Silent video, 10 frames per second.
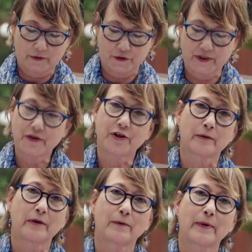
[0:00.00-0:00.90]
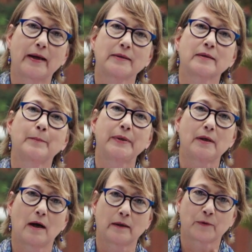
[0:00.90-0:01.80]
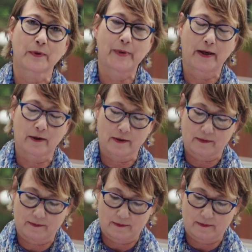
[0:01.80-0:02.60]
to deteriorate beyond repair.